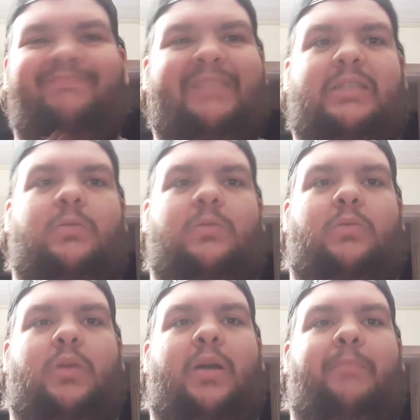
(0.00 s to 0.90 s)
mm,
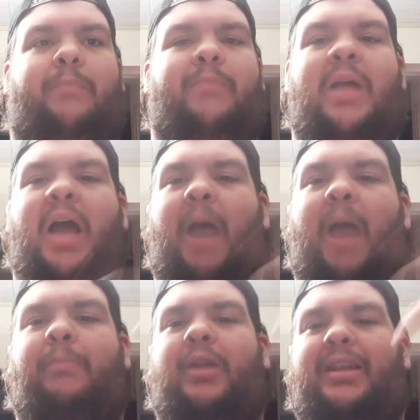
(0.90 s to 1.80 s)
um I'll put
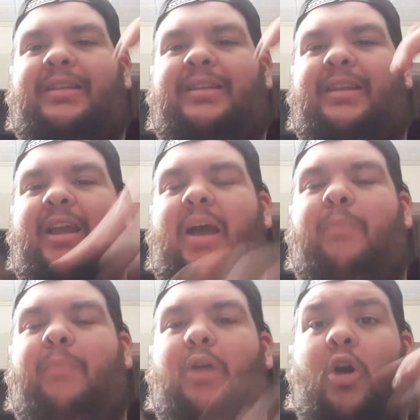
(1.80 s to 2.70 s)
it in the, I'll put
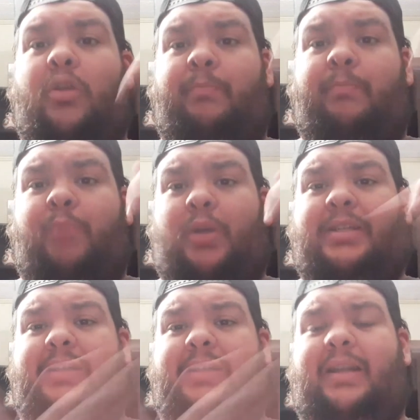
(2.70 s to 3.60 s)
all the books
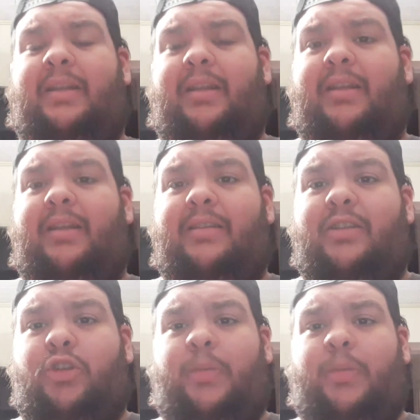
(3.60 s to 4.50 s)
in the
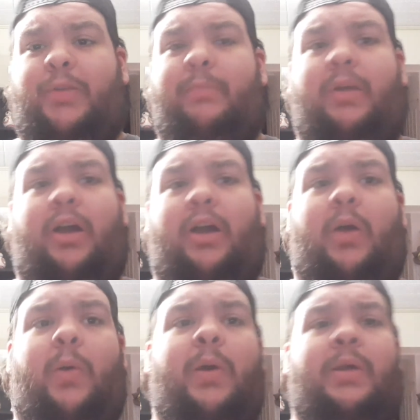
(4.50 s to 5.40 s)
description below
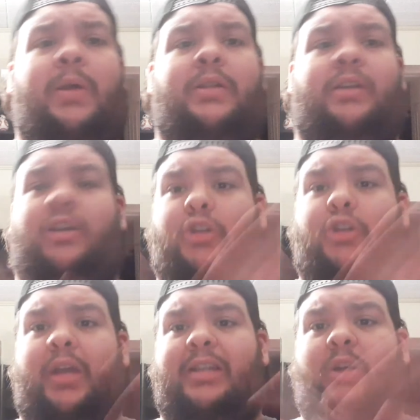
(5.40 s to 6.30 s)
to let you guys
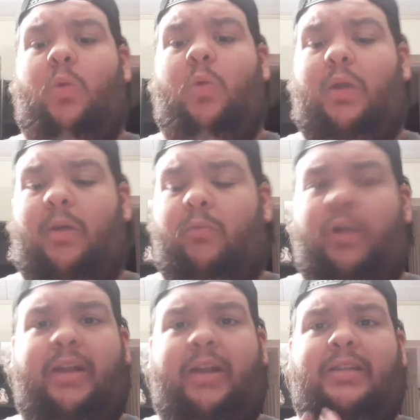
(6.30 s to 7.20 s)
know what I'm reading.
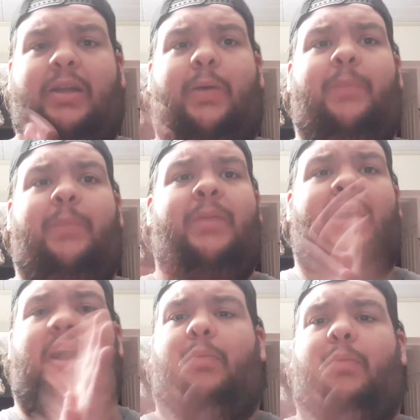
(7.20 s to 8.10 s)
So and I'll
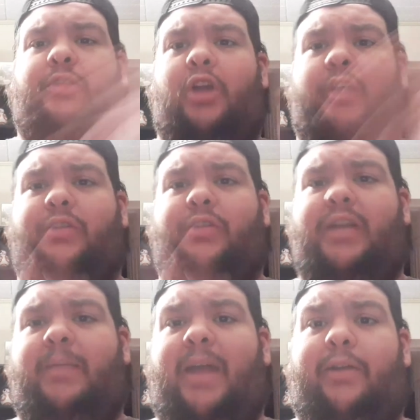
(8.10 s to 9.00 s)
put the author's name
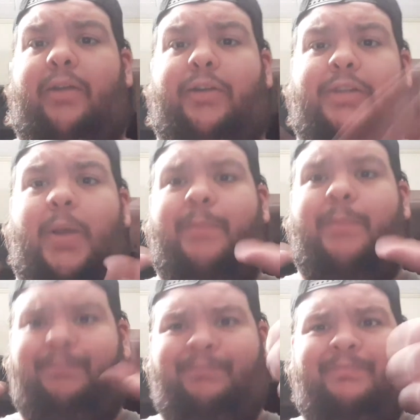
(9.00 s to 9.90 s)
down there. So
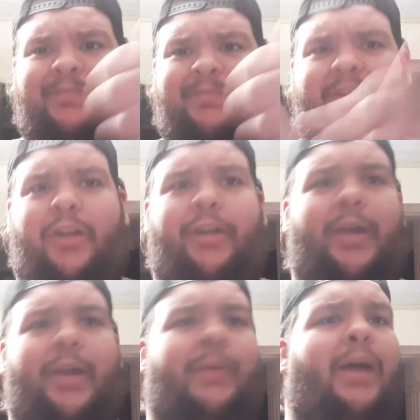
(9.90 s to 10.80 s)
there you go.
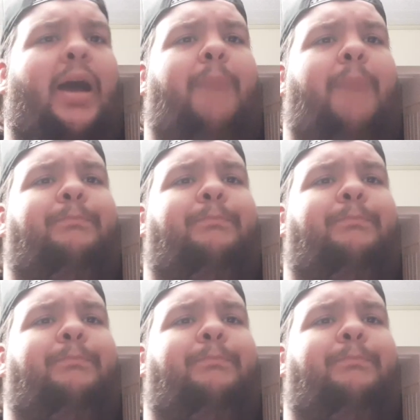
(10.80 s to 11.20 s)
Um,